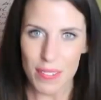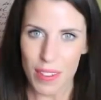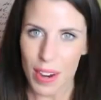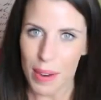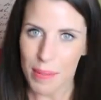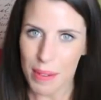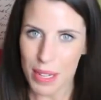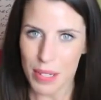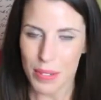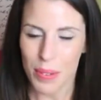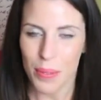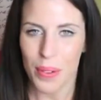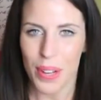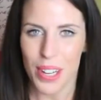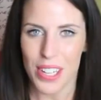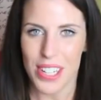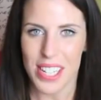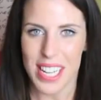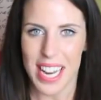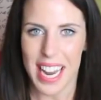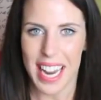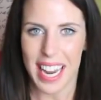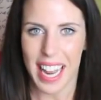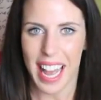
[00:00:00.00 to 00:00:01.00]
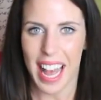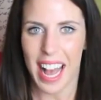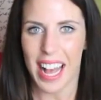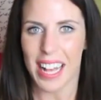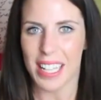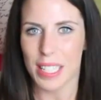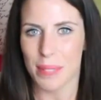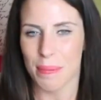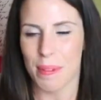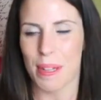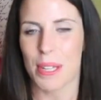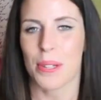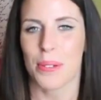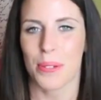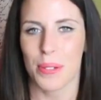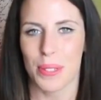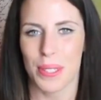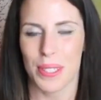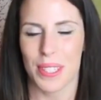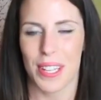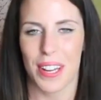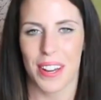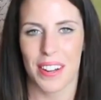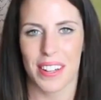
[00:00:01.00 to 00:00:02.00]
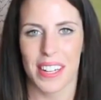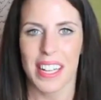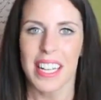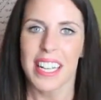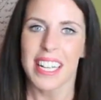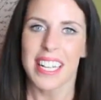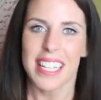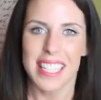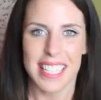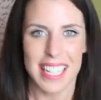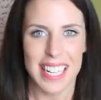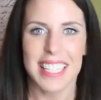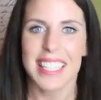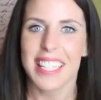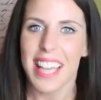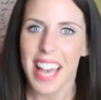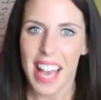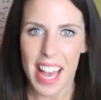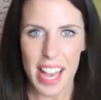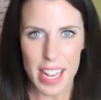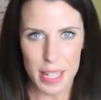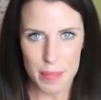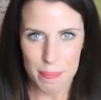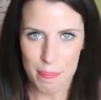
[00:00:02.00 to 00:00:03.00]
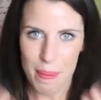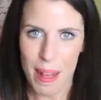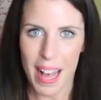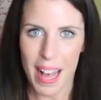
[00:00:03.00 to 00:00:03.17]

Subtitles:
you very much for watching. I'll speak to you all soon. Cheers guys,